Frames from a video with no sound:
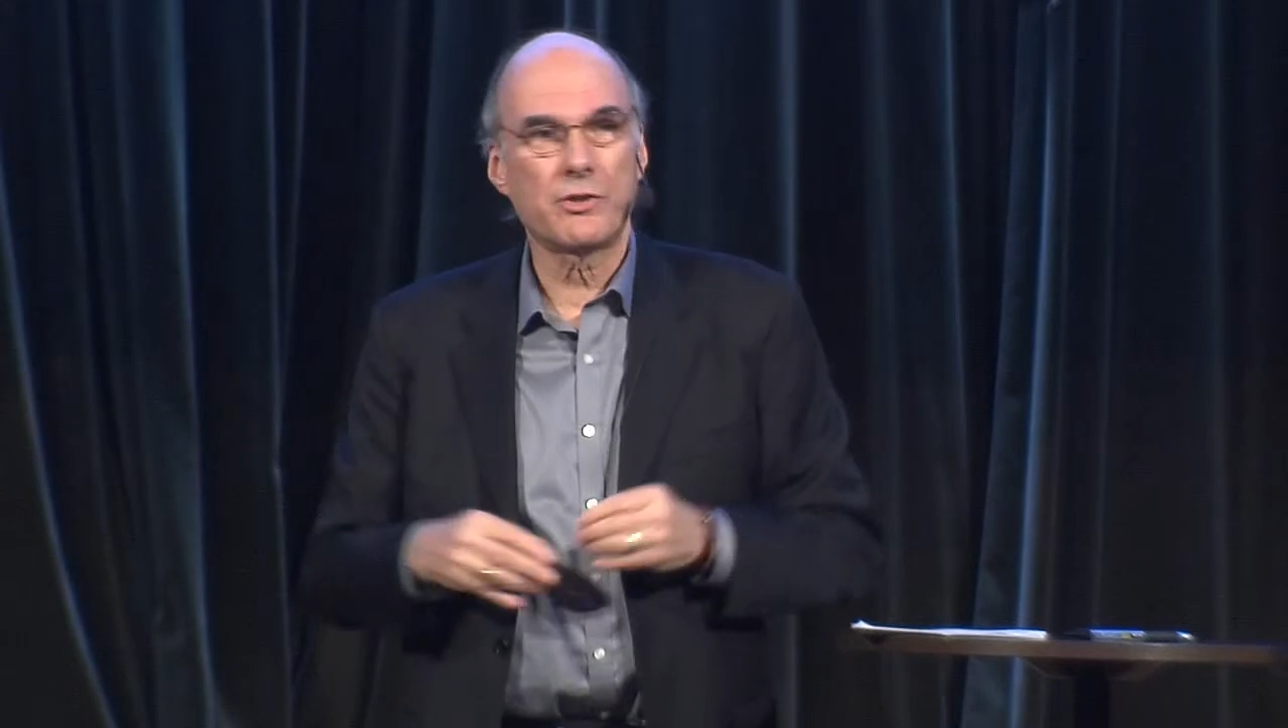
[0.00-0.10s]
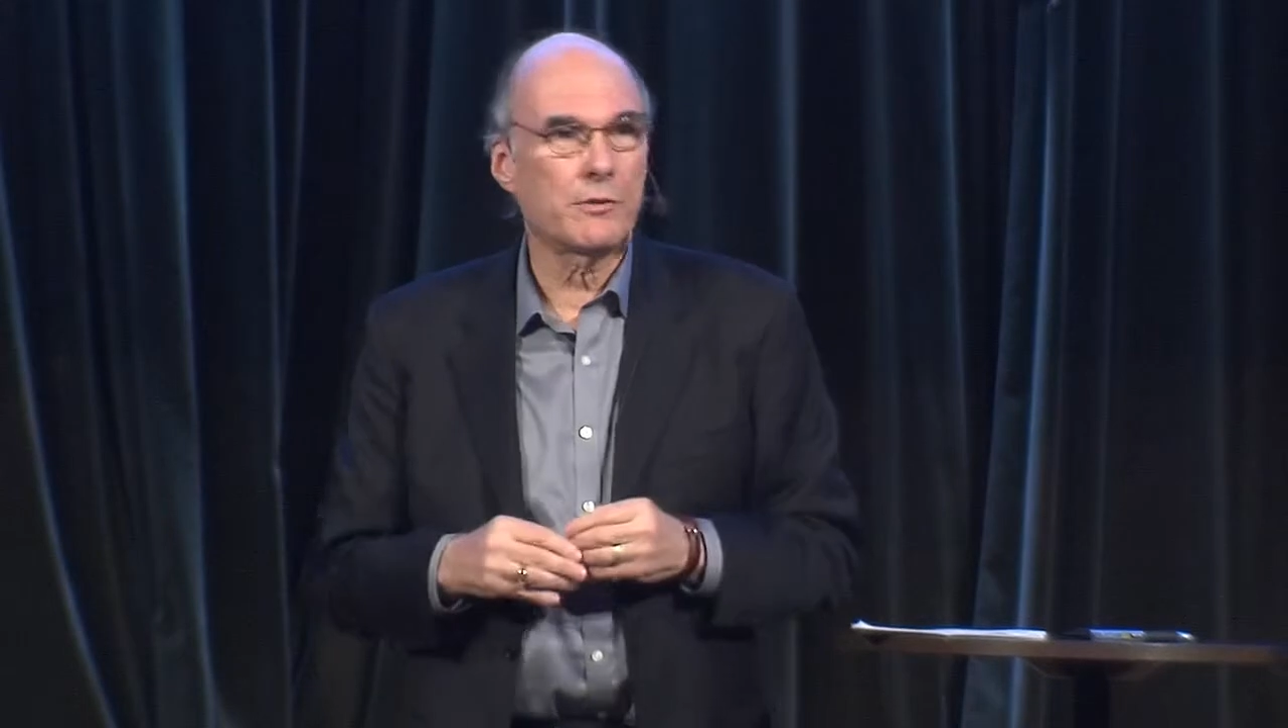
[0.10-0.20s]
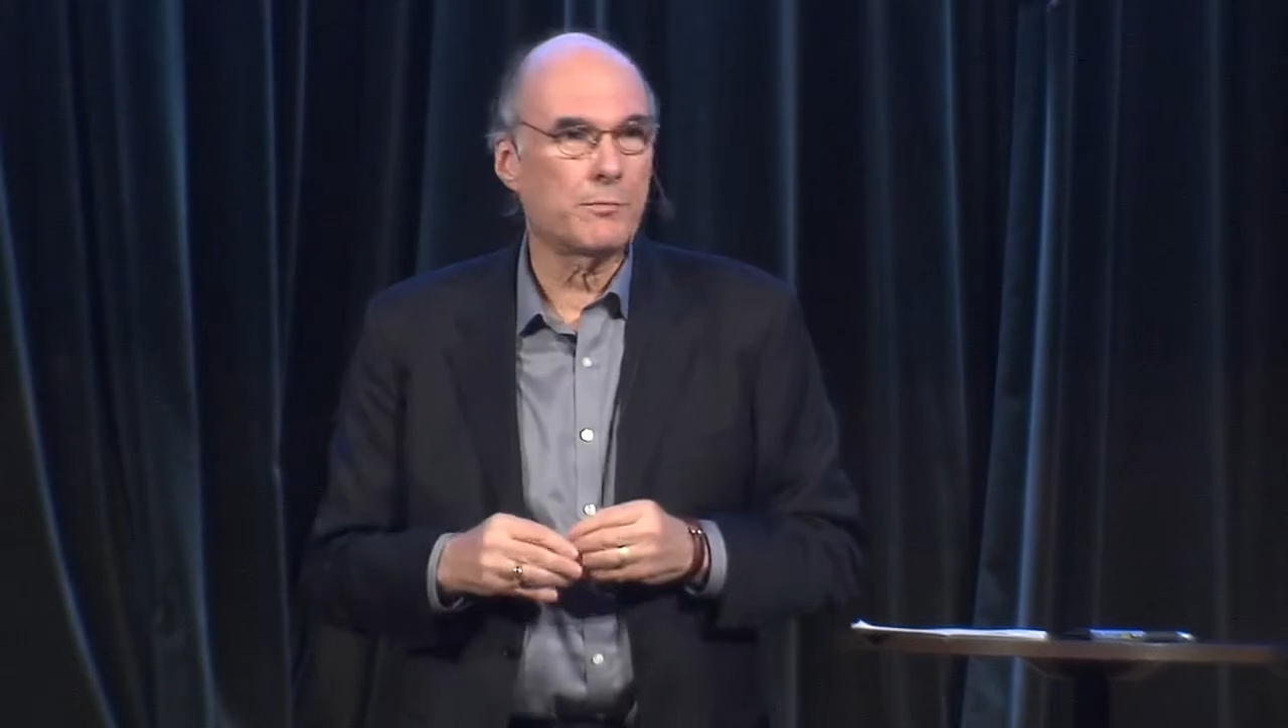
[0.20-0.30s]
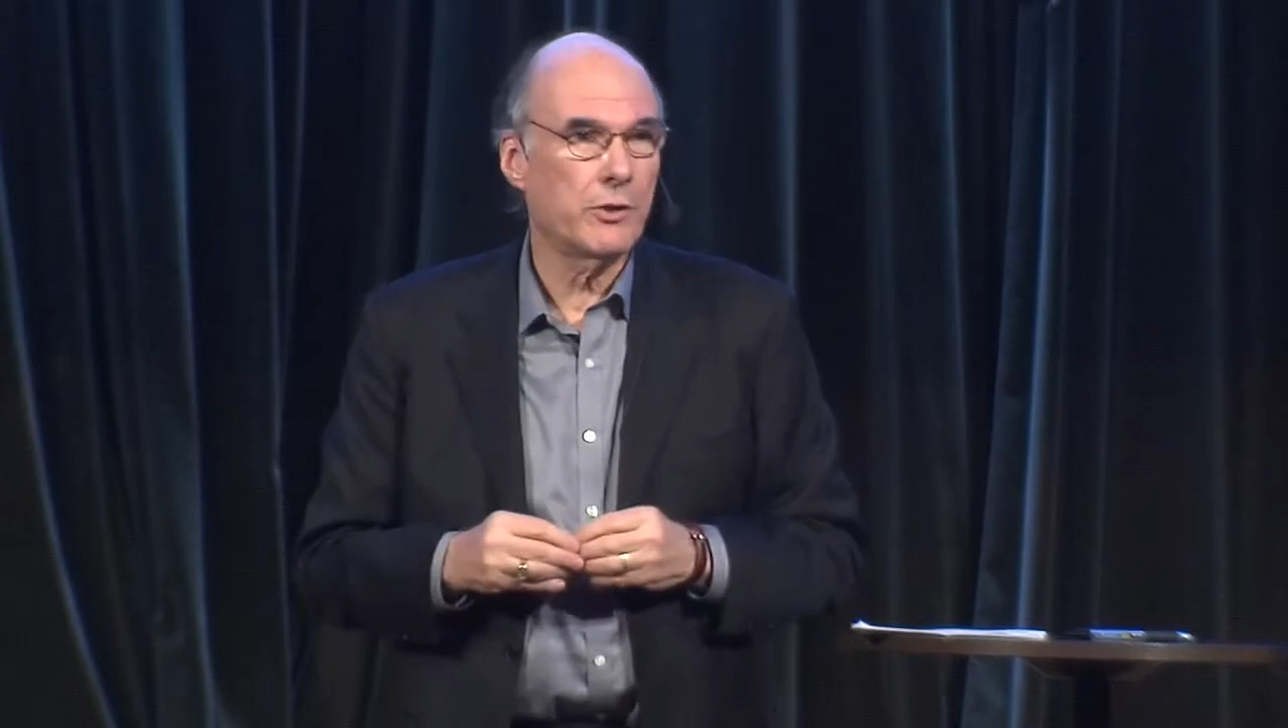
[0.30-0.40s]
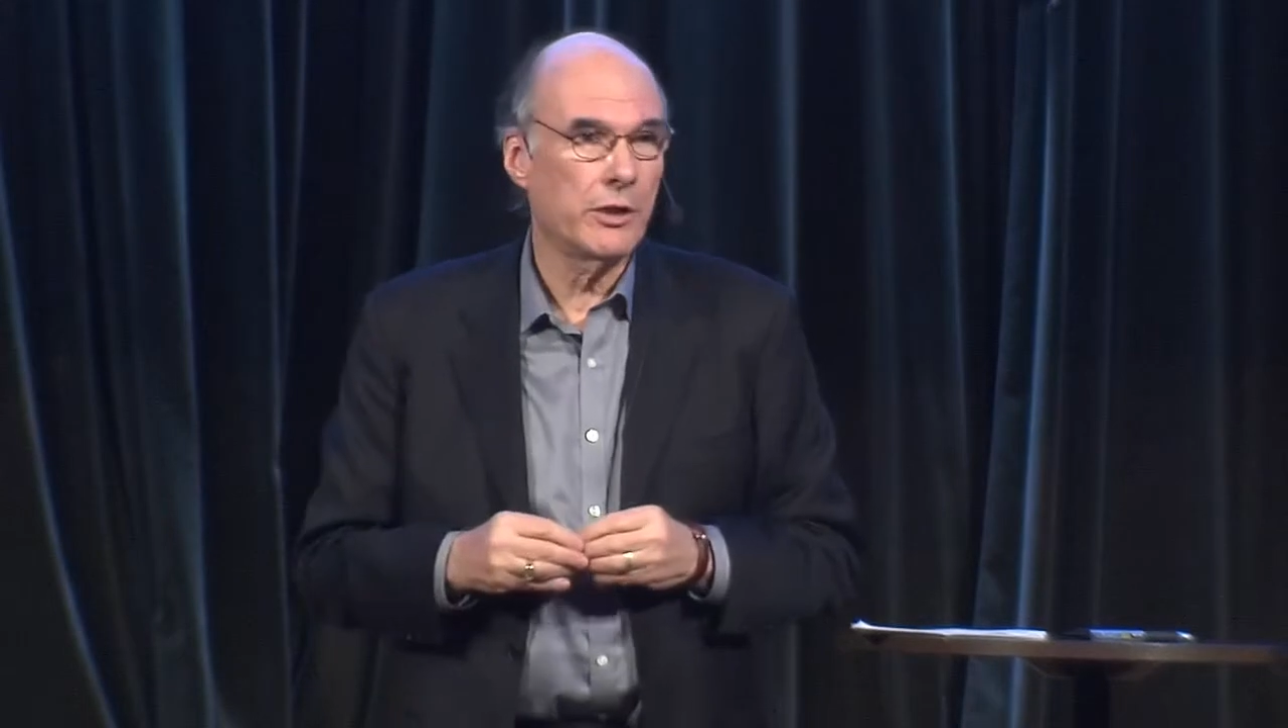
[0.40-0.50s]
that
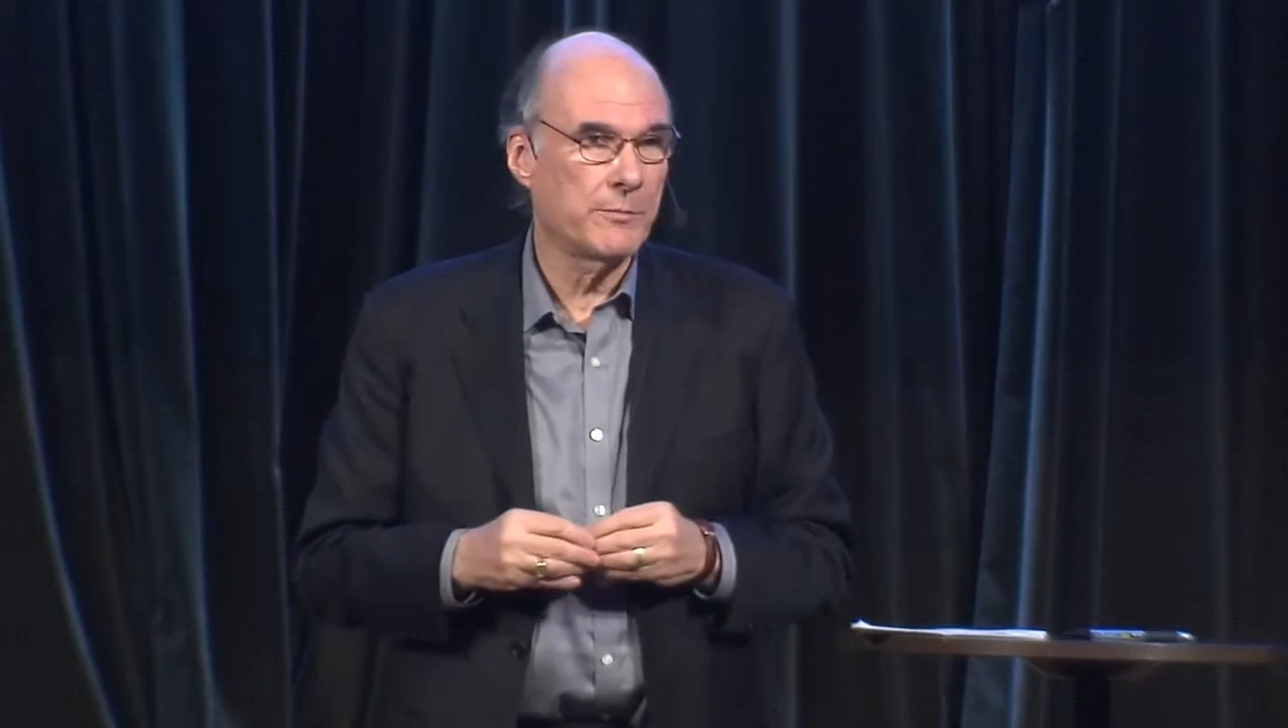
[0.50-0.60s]
are pretty